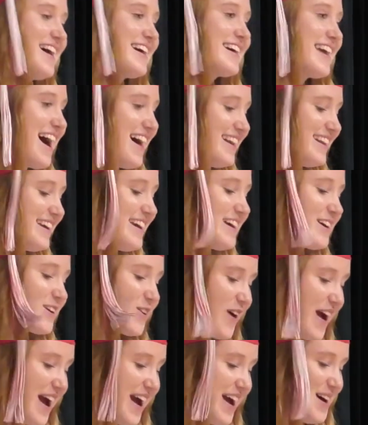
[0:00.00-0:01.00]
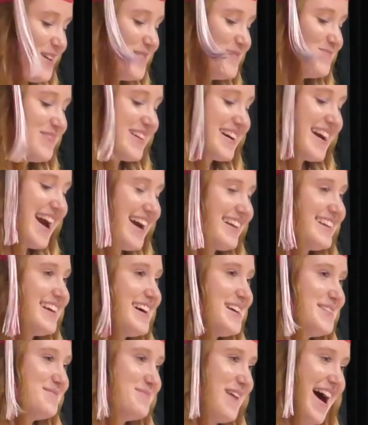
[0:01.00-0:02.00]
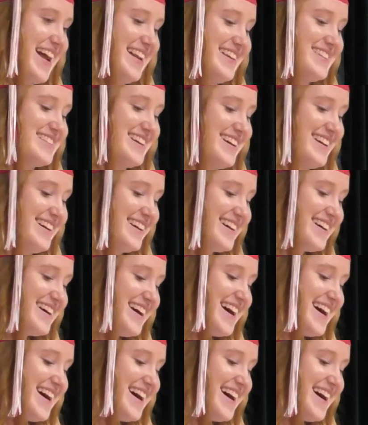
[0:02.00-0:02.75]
Kelly, Crea, Michaela, and Madison,